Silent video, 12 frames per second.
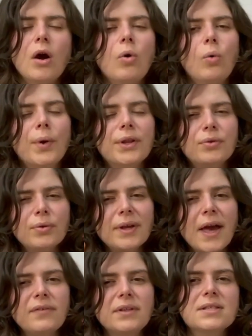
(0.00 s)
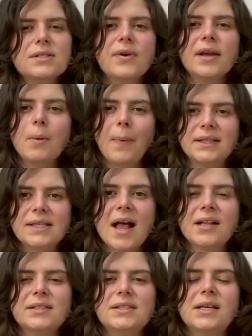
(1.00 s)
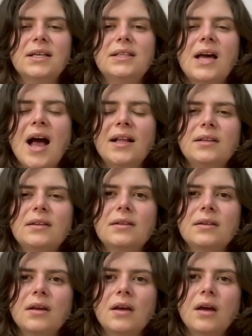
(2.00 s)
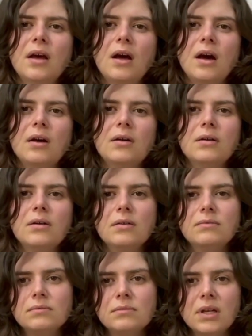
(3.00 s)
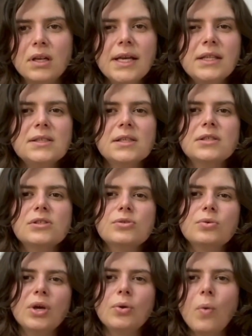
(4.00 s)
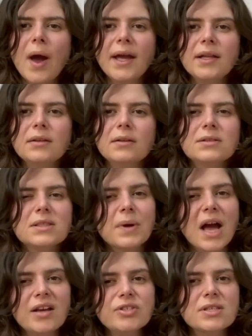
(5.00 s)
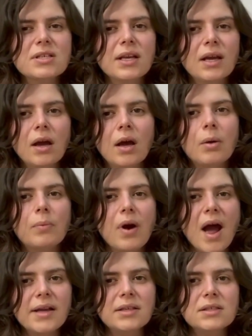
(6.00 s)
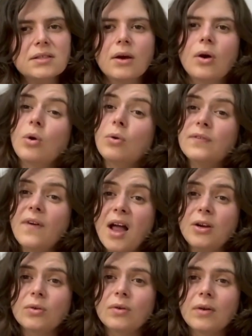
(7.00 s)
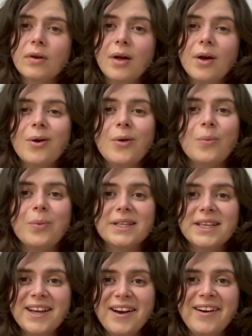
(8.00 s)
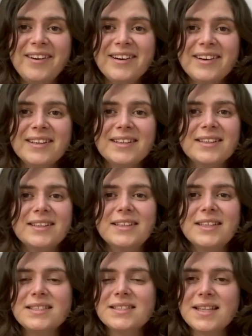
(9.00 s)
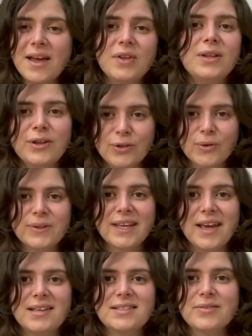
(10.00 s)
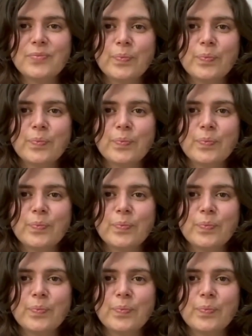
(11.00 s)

We do have this tricky mentality that leads us to equate subconsciously price with value. But here, this is definitely not the case.